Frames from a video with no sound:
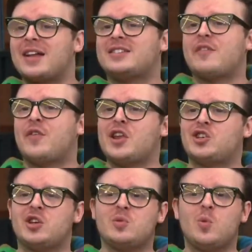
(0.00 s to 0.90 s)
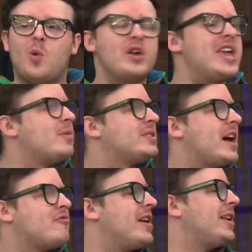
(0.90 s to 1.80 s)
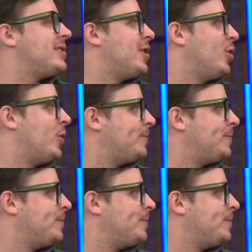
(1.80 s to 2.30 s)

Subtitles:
That definition, what year was that written into law?